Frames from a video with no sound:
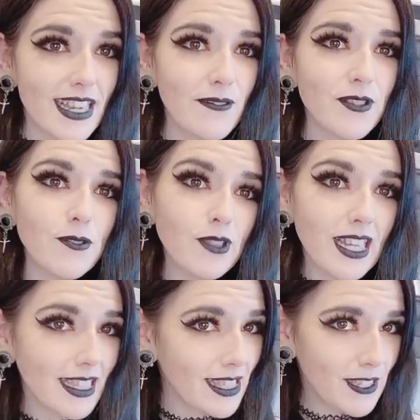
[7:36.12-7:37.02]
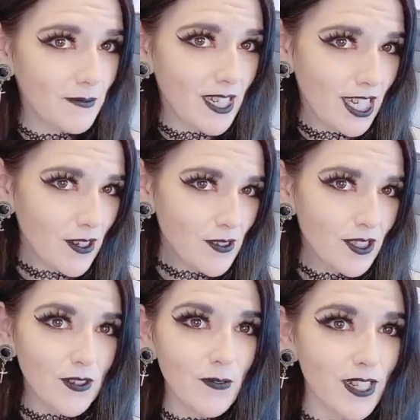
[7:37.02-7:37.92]
if you like this video,
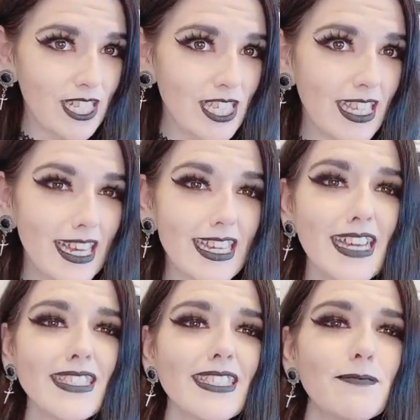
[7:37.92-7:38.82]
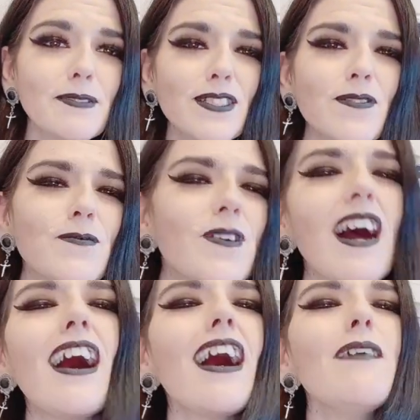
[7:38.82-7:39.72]
don't forget to like and
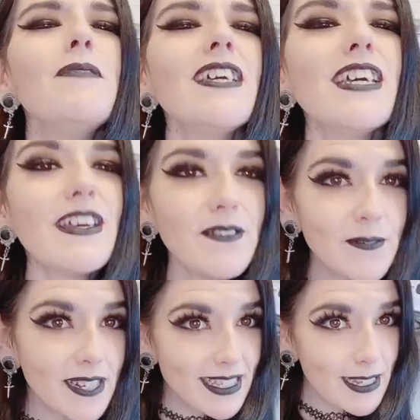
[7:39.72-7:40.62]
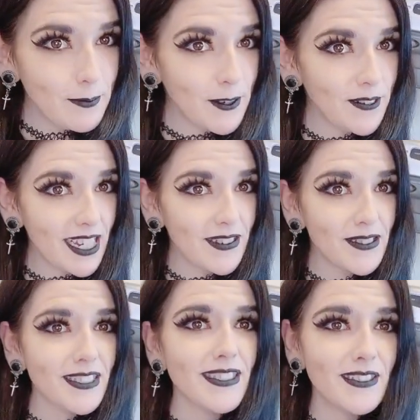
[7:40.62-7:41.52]
subscribe if you want to see more
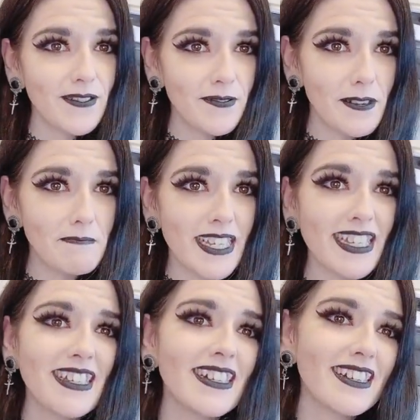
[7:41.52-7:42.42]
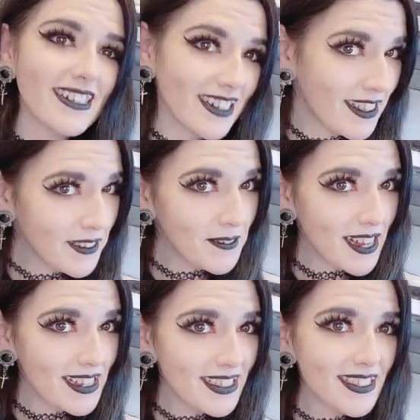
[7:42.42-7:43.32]
videos from me.
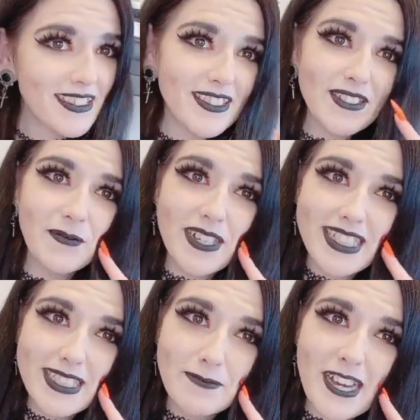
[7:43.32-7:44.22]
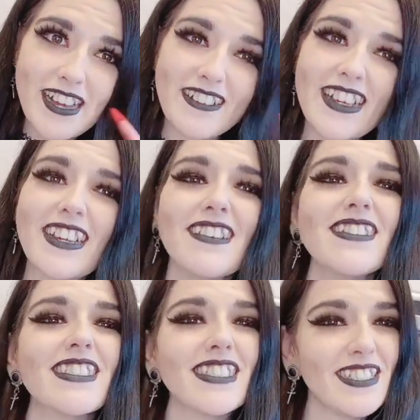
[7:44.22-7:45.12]
Otherwise, don't forget to smile, and I'll
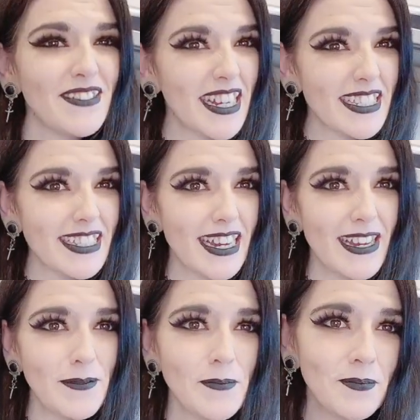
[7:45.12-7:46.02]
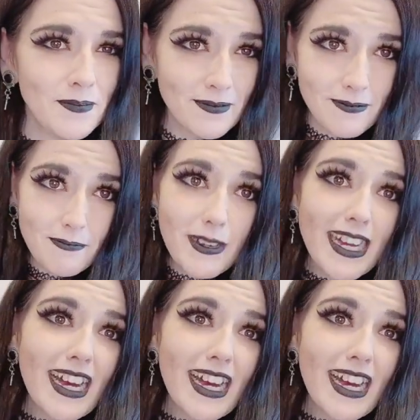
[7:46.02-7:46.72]
see you next time. Bye